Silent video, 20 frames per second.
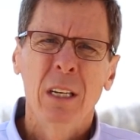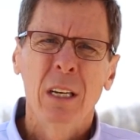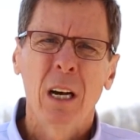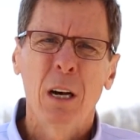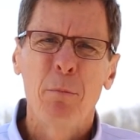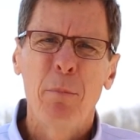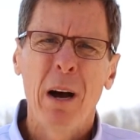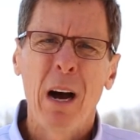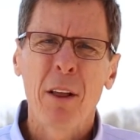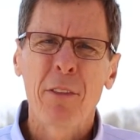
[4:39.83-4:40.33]

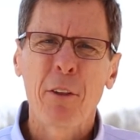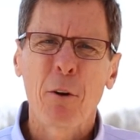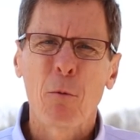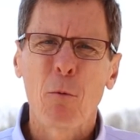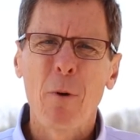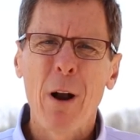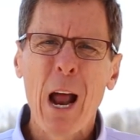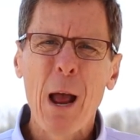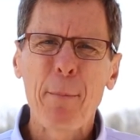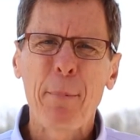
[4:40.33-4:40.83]
about the
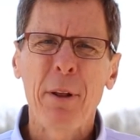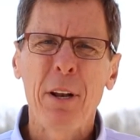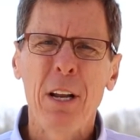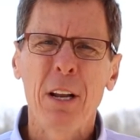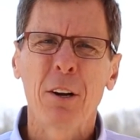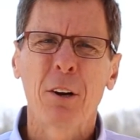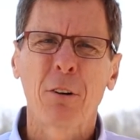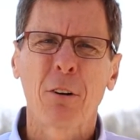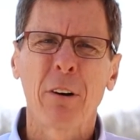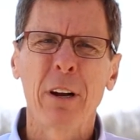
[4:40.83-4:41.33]
rapid
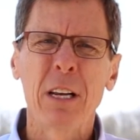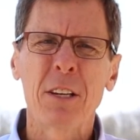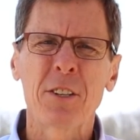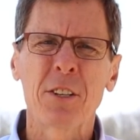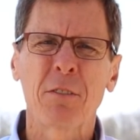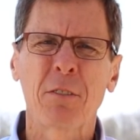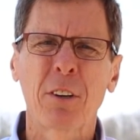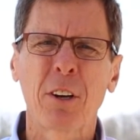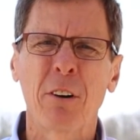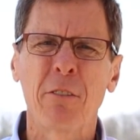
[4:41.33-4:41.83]
increase
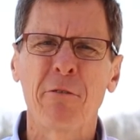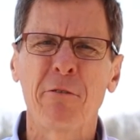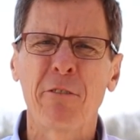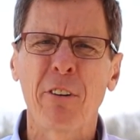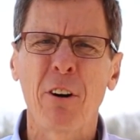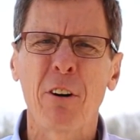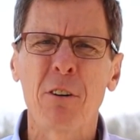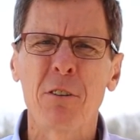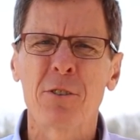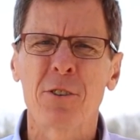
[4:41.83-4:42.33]
of
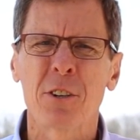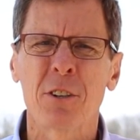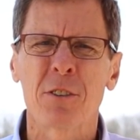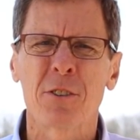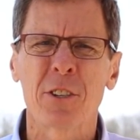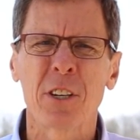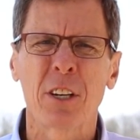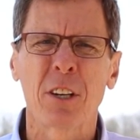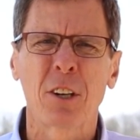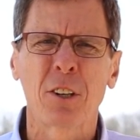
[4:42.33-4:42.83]

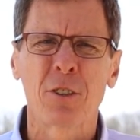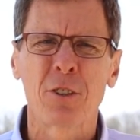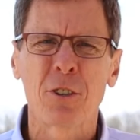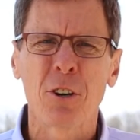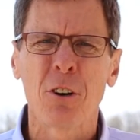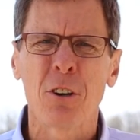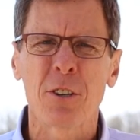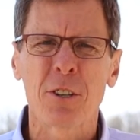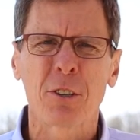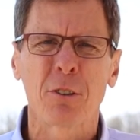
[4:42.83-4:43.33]
conversions and
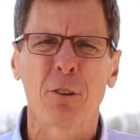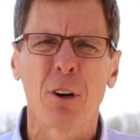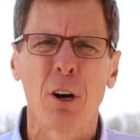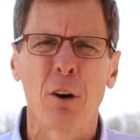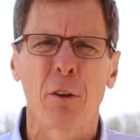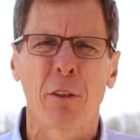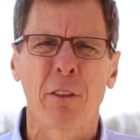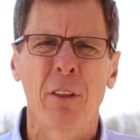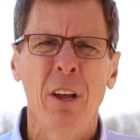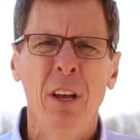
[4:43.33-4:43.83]
church
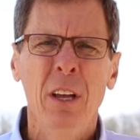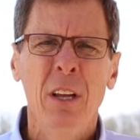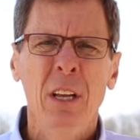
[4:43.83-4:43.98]
growth